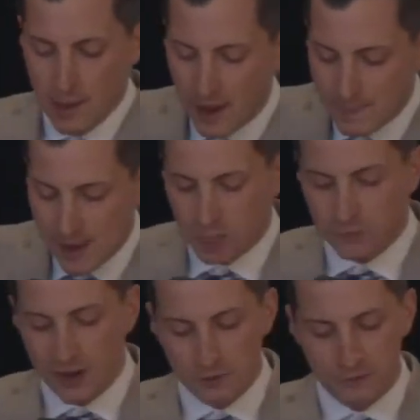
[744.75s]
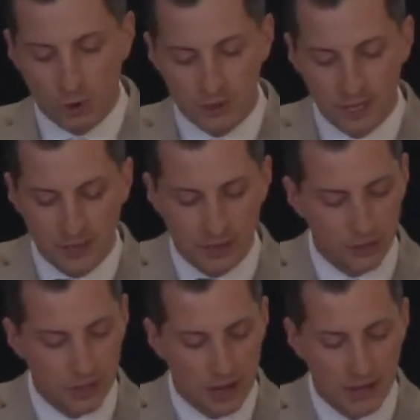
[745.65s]
My best friend of 14
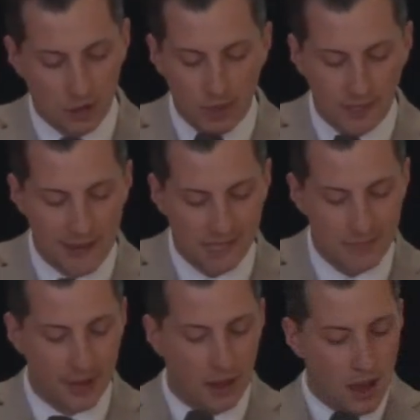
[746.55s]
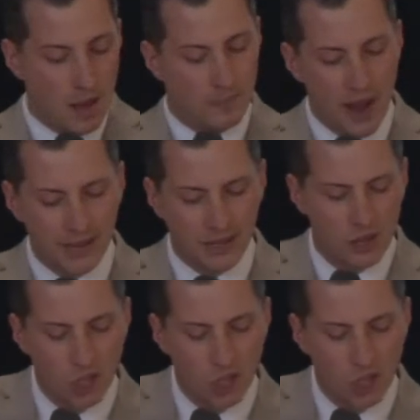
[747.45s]
years has always said to me, Mike,